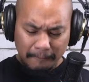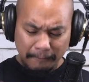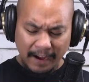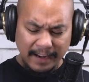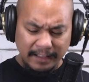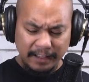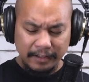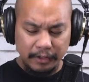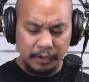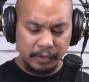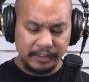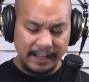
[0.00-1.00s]
finding
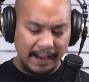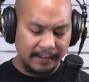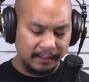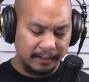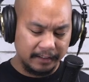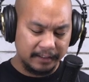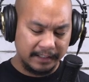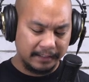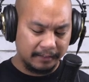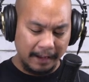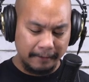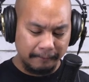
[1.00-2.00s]
new standards
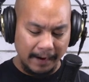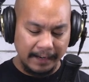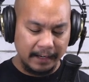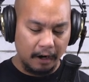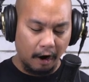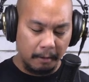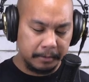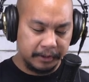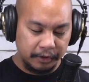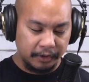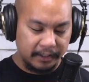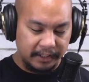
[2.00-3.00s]
and finding
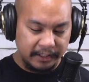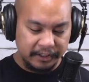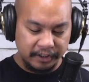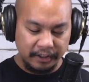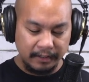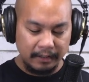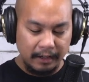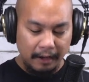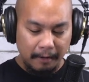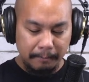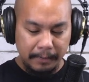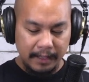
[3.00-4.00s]
opportunities to
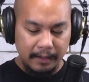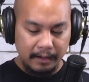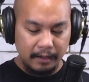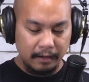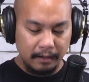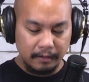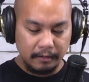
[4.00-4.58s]
be